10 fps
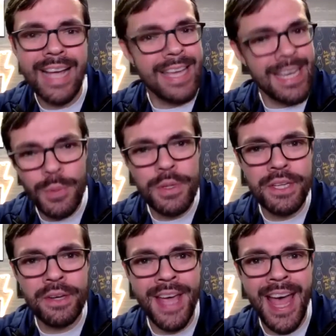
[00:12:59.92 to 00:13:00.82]
guess what's
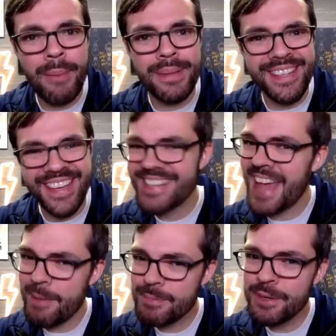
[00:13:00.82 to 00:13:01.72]
going to happen?
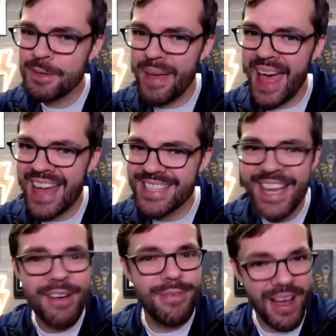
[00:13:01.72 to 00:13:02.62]
Time's going to pass,
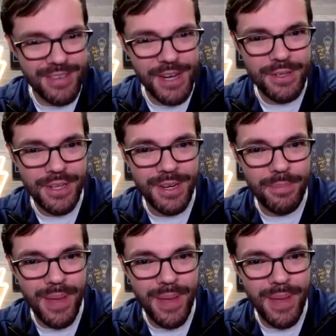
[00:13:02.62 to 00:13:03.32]
five years are going to